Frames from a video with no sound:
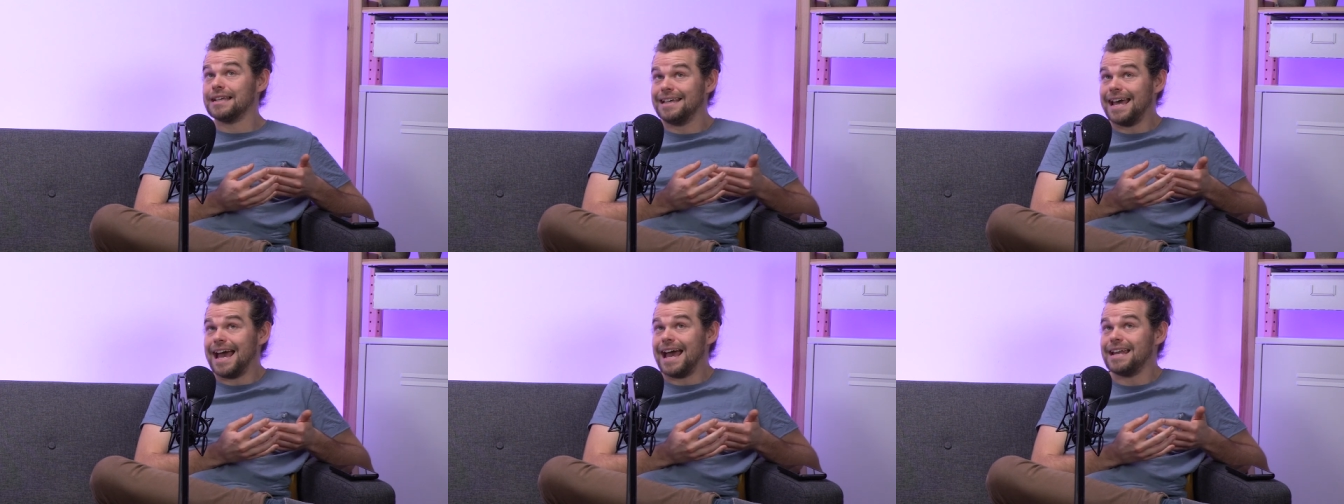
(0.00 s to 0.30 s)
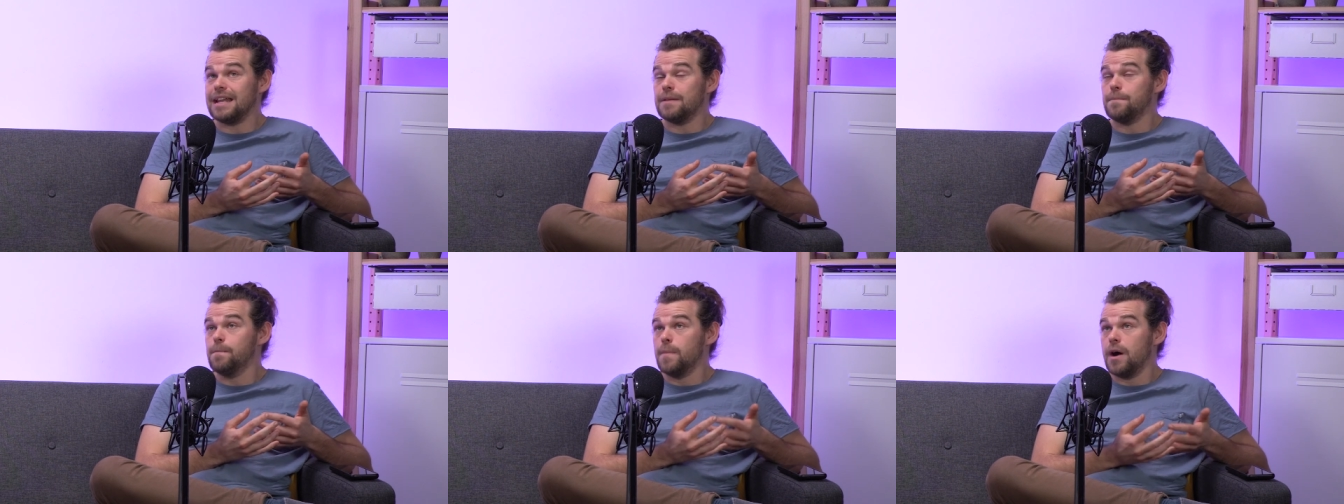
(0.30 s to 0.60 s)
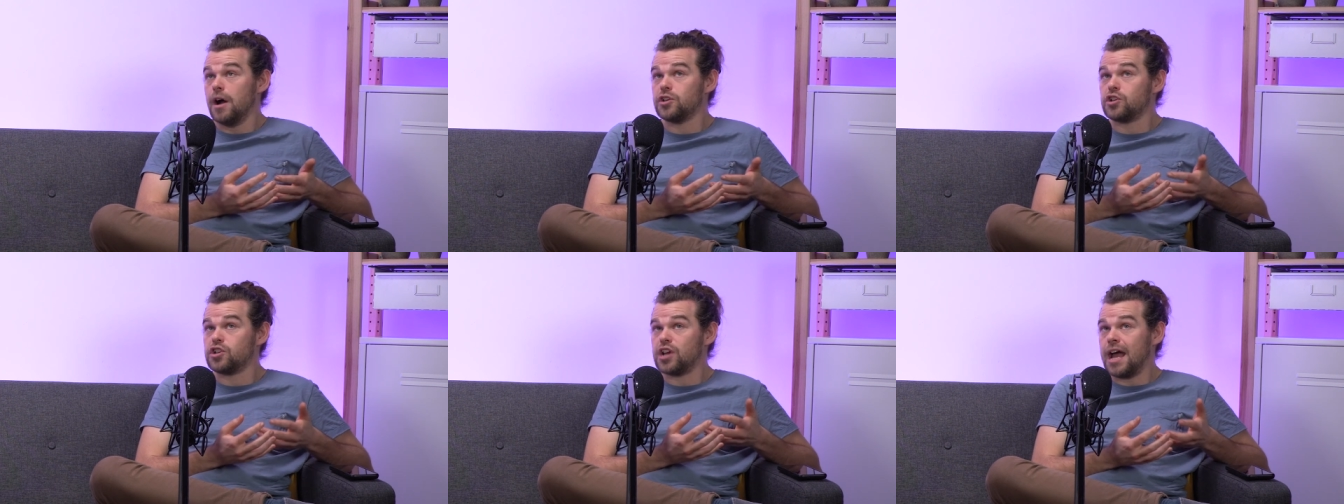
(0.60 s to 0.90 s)
get
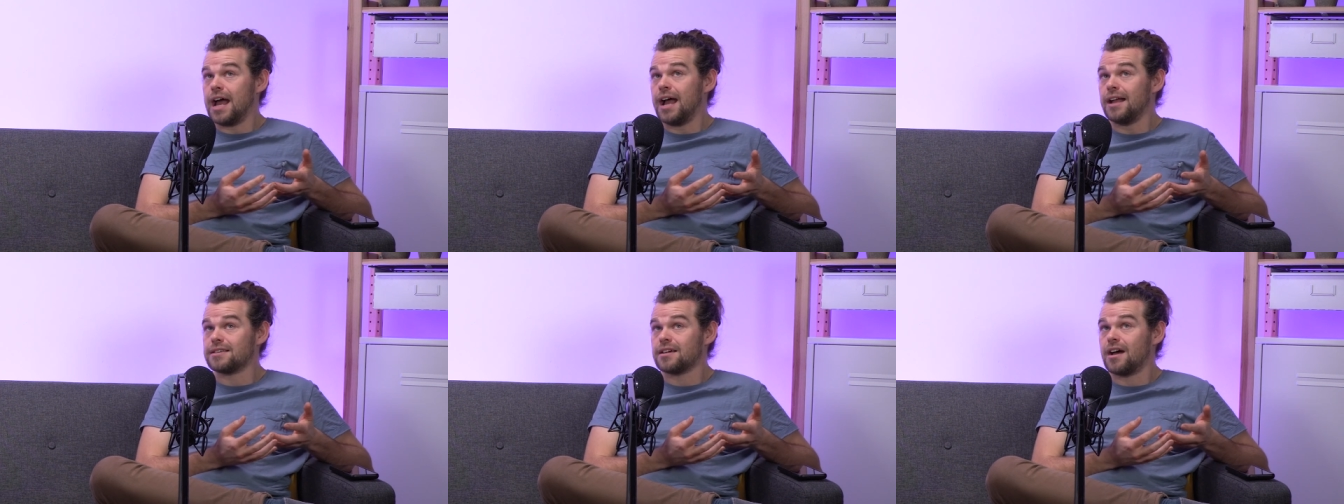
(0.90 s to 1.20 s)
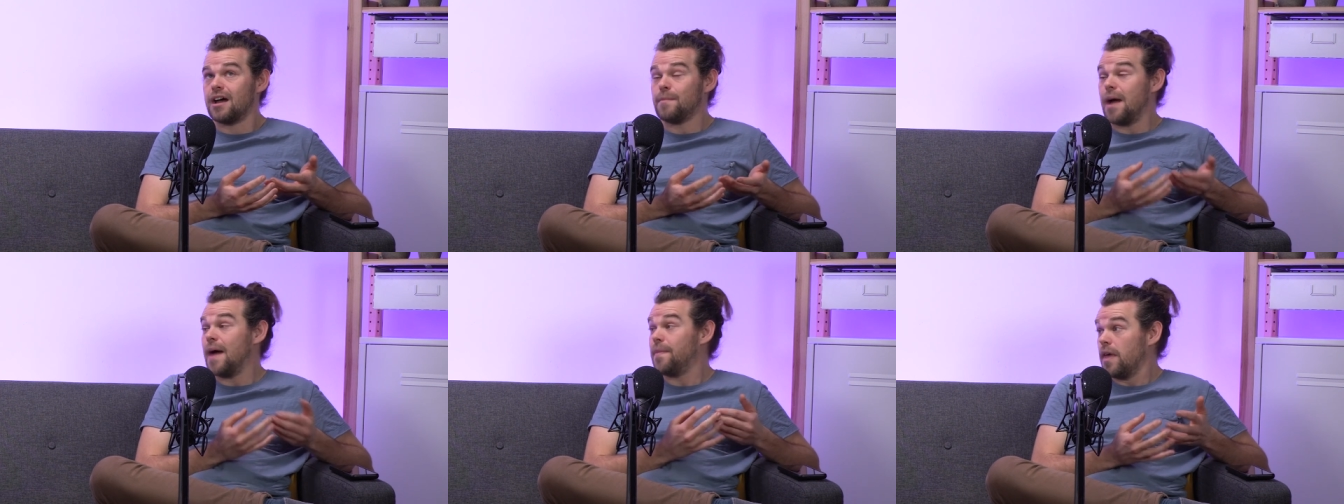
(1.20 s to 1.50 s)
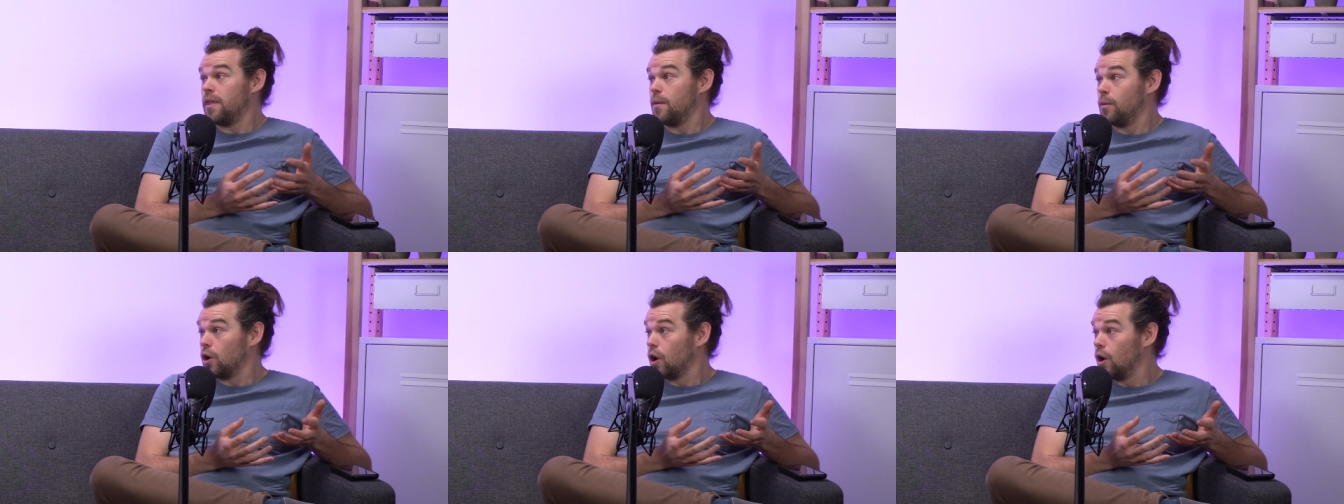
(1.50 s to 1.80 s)
much airtime
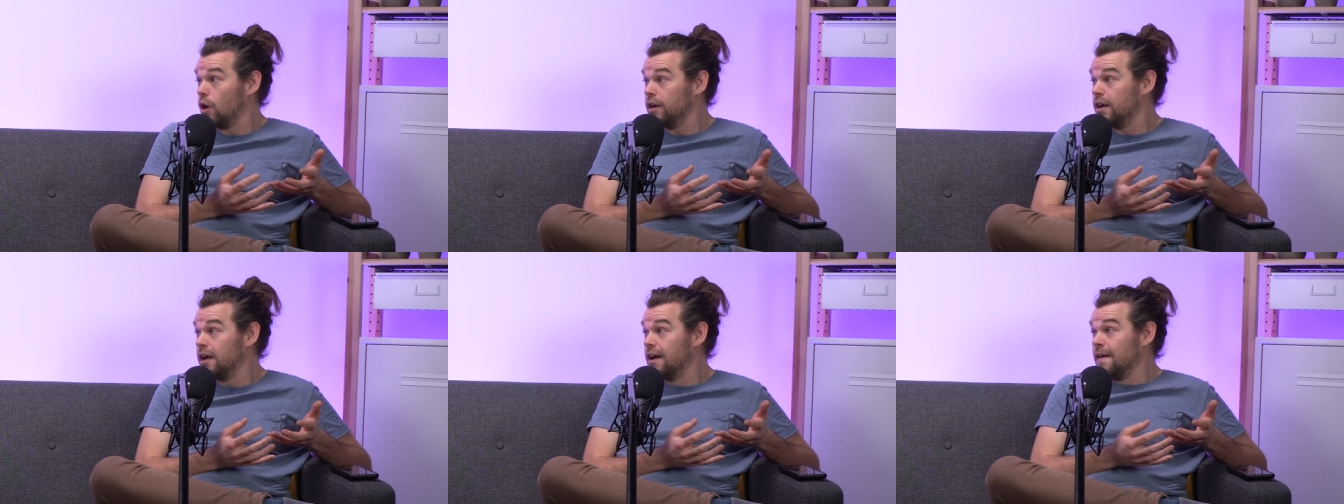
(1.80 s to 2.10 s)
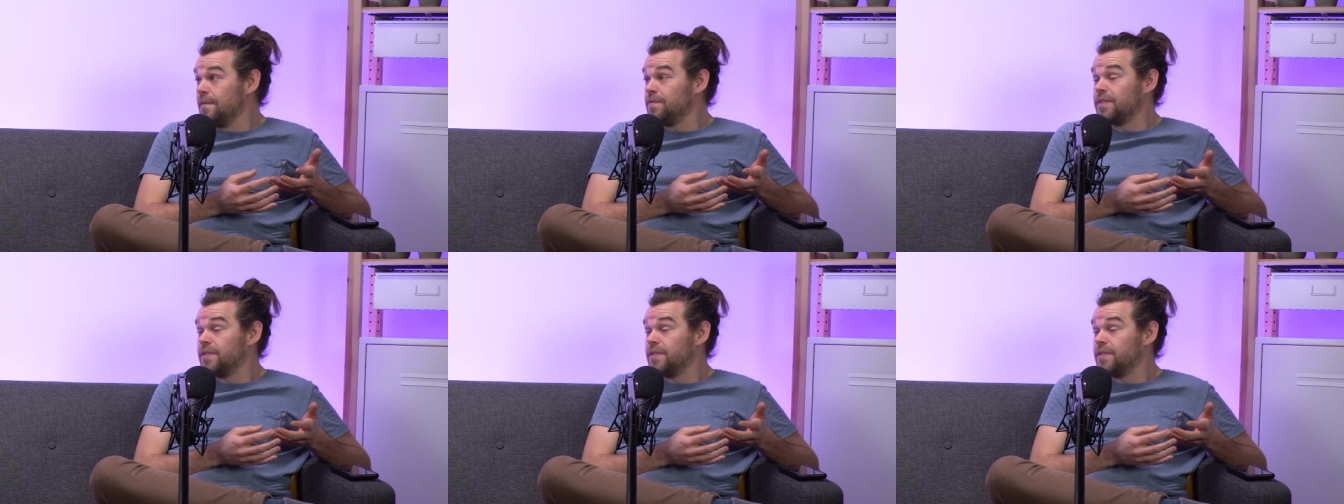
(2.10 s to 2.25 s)
and then they were gone.